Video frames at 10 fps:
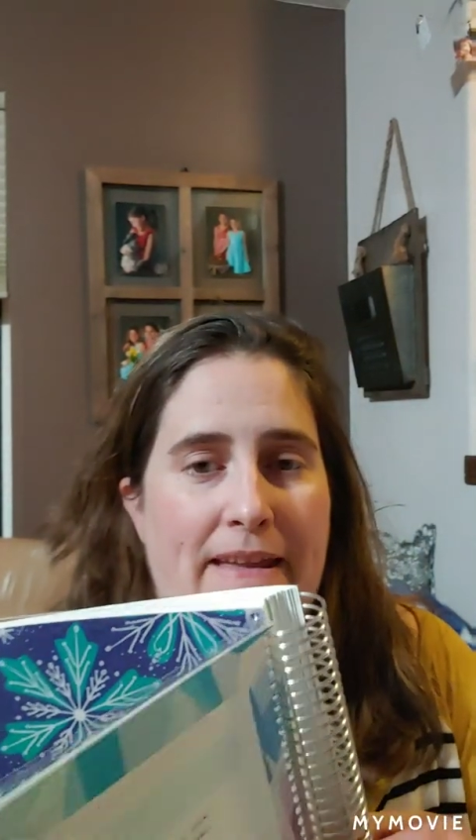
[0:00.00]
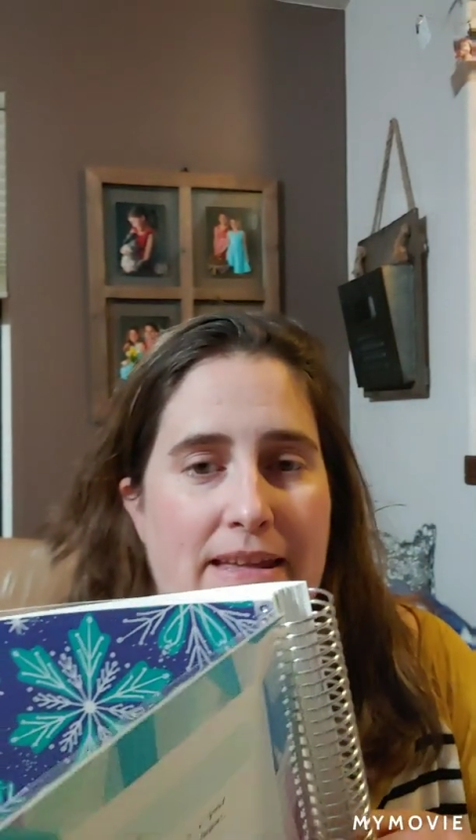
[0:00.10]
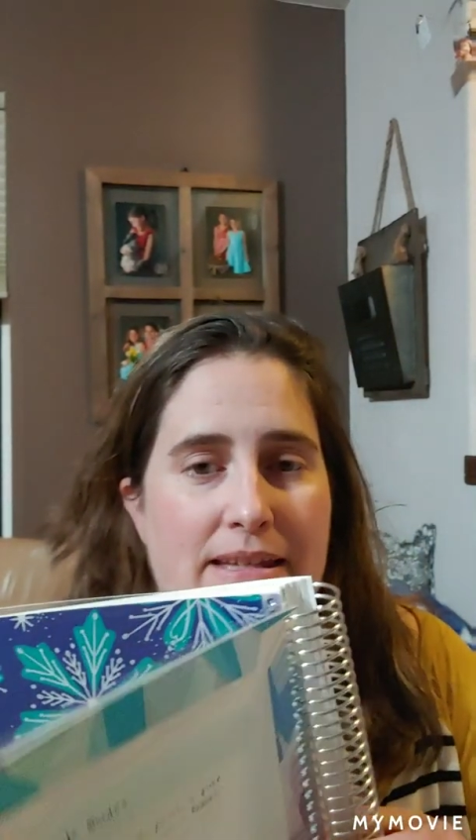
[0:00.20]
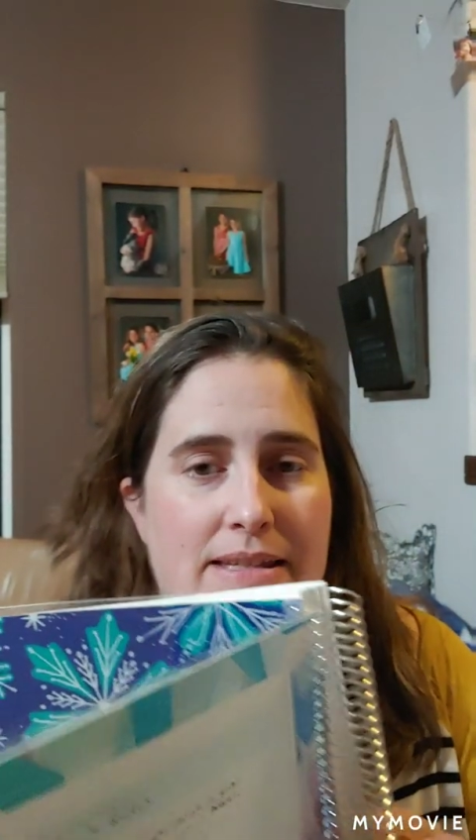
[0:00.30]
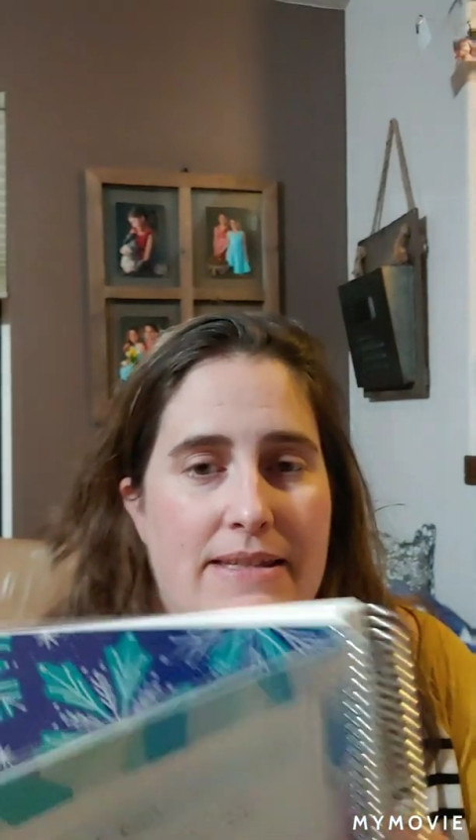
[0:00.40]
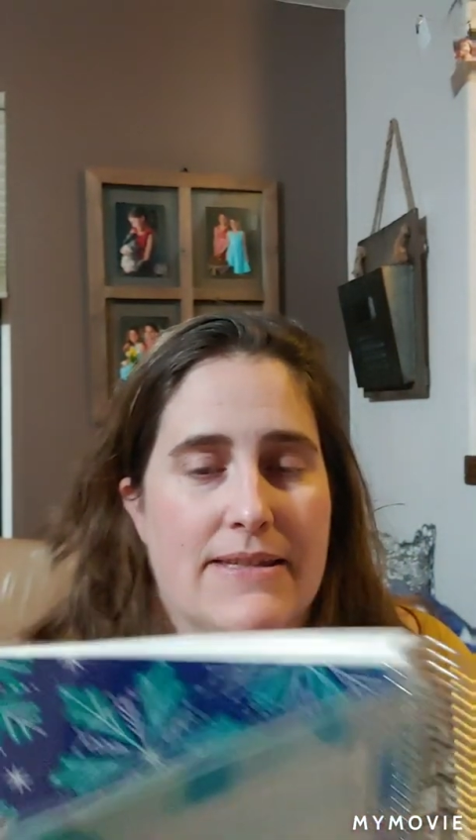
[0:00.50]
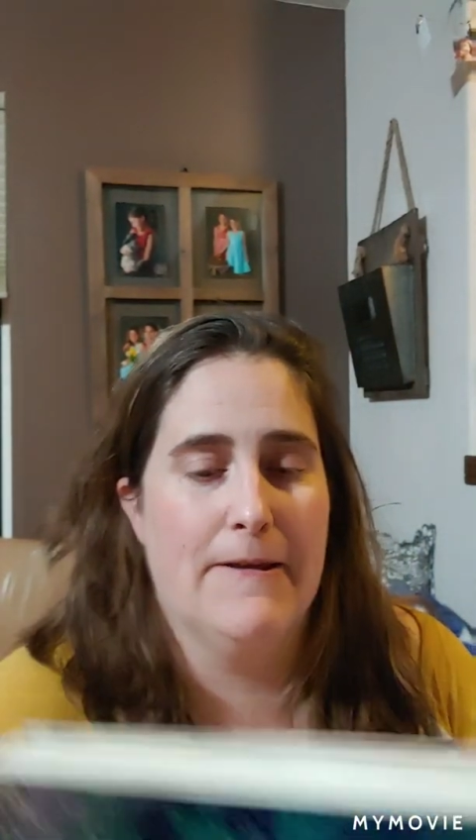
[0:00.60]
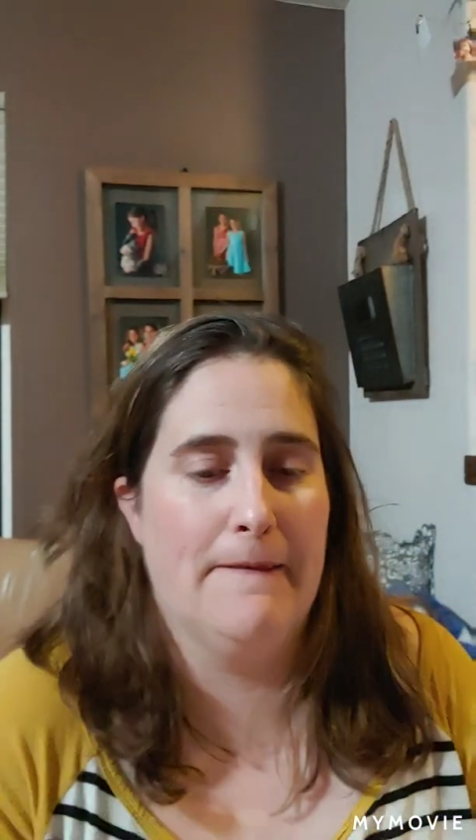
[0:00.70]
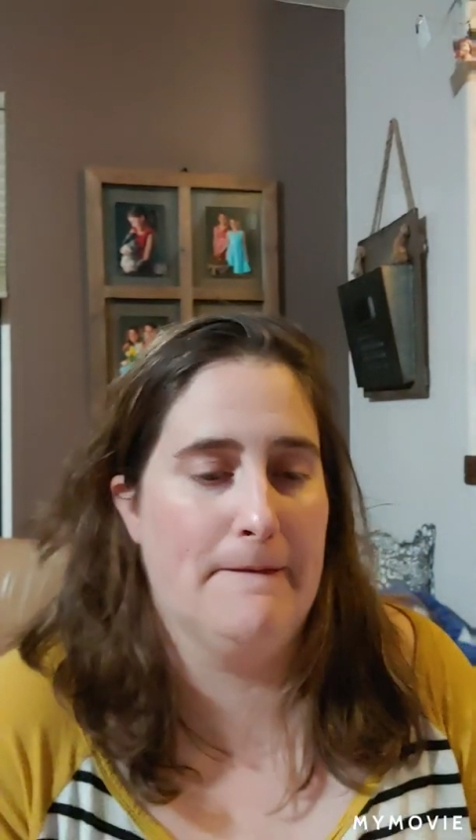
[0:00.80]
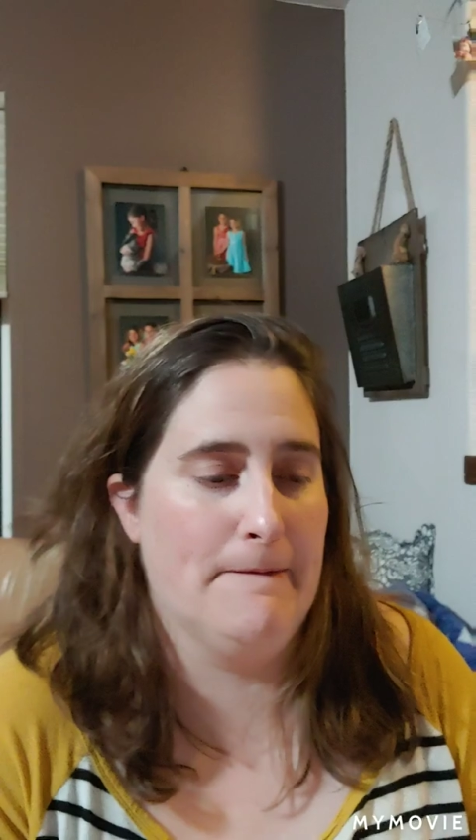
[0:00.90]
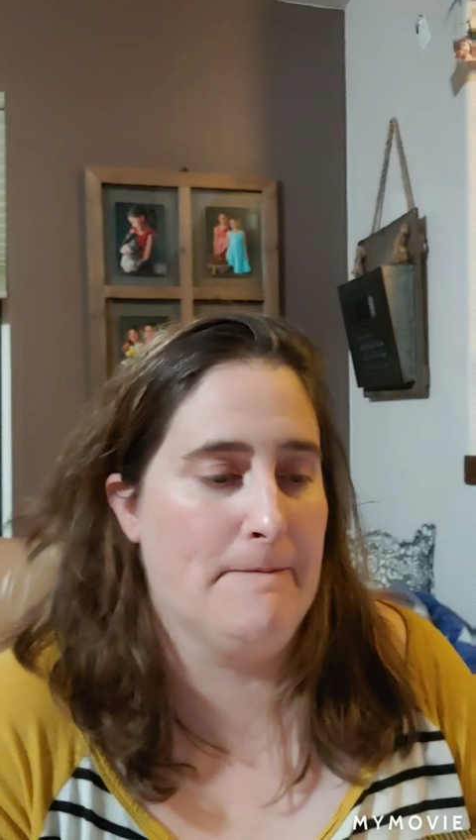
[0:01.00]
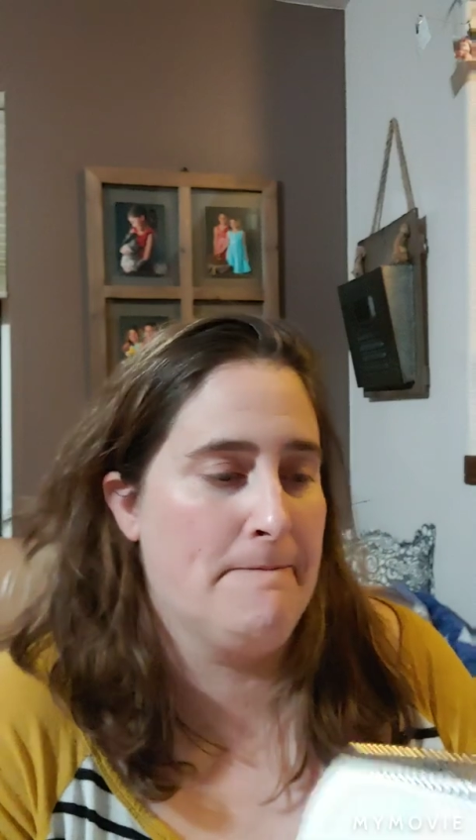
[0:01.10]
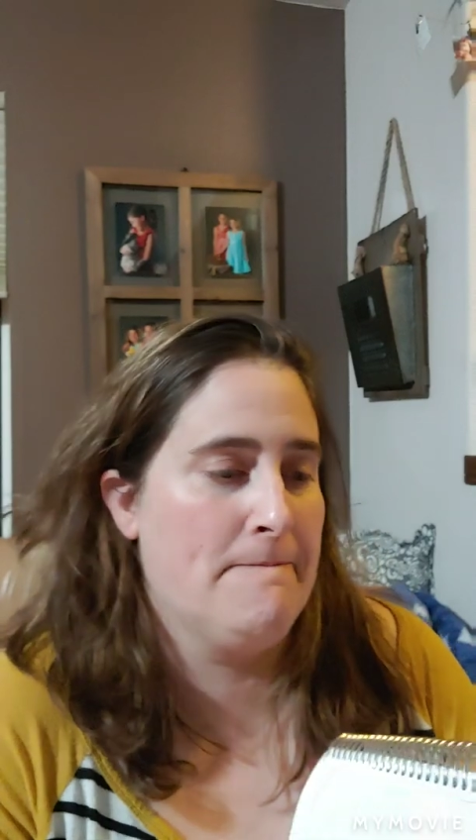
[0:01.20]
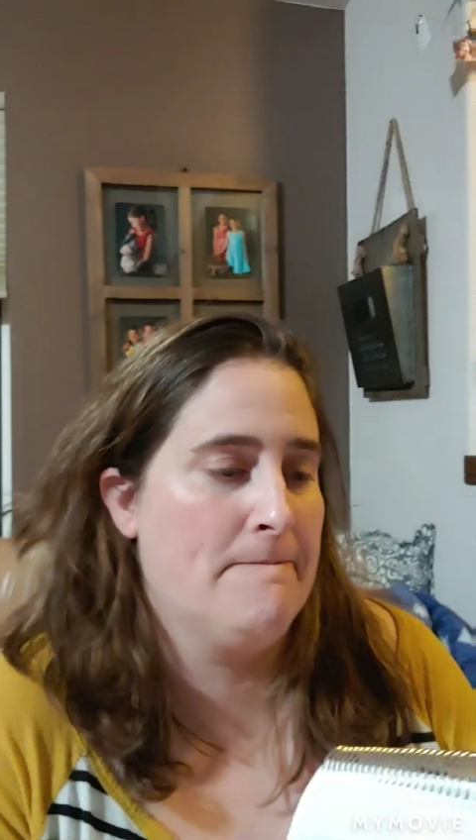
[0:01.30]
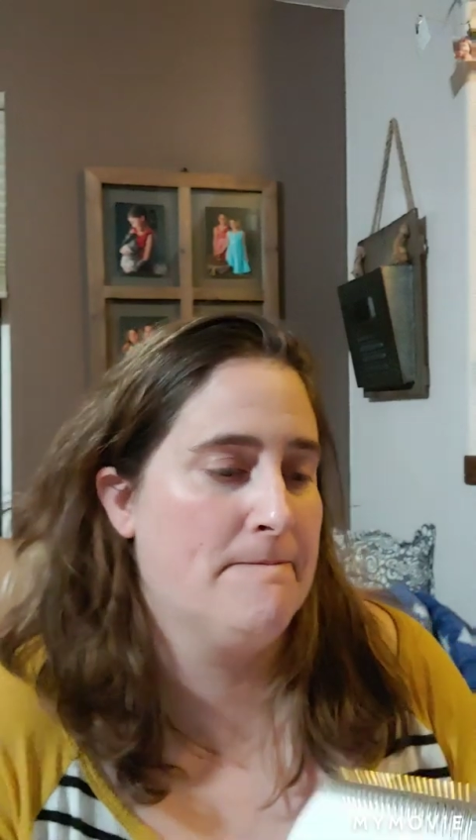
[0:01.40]
is,
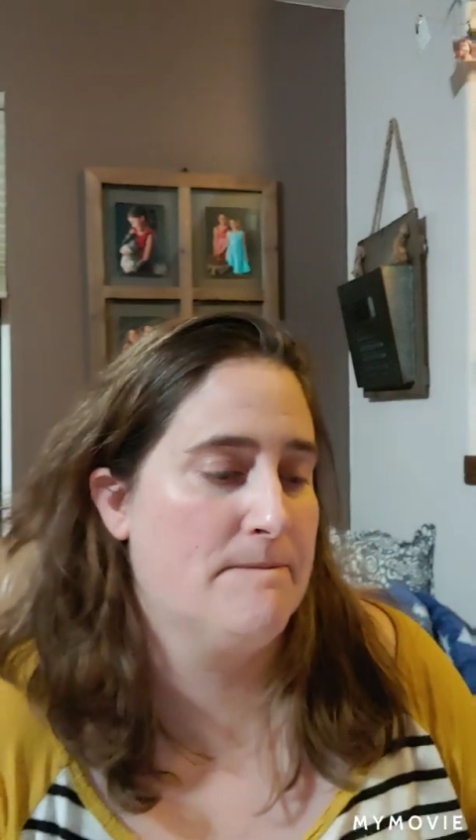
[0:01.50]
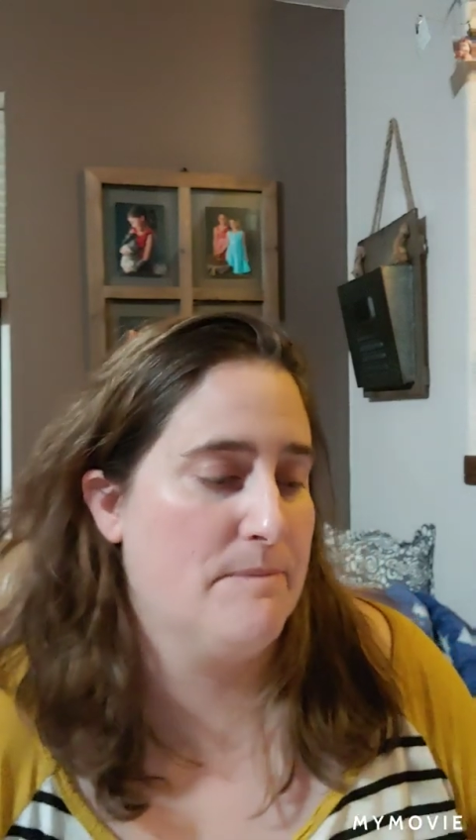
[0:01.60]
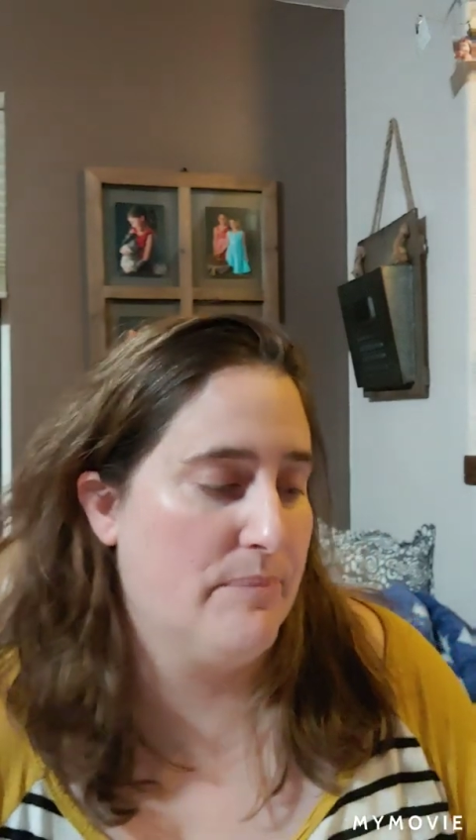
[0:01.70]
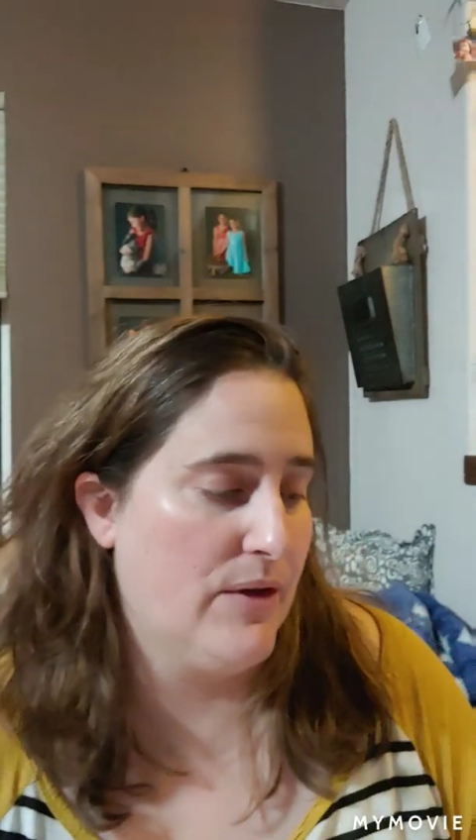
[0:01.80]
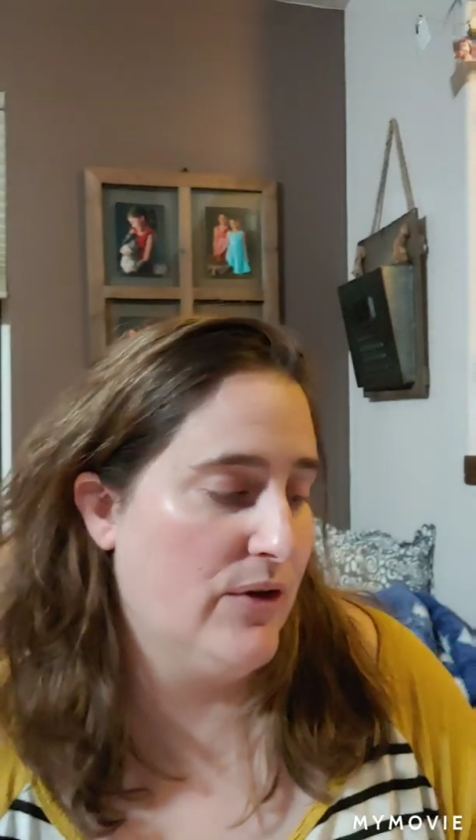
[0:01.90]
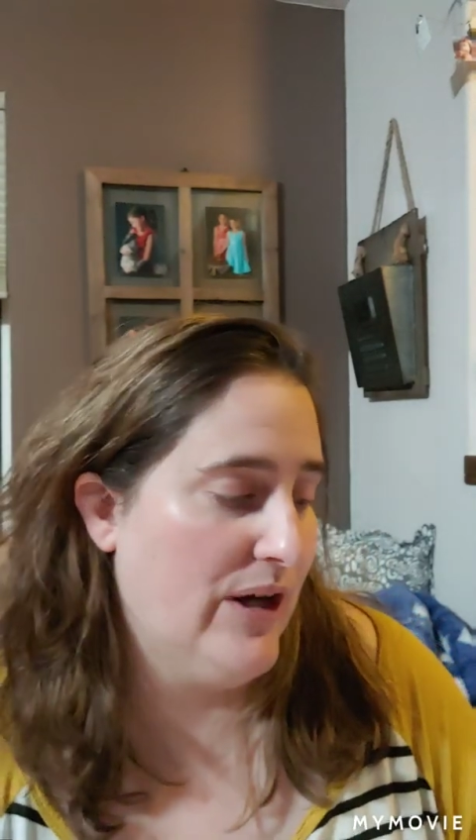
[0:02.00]
or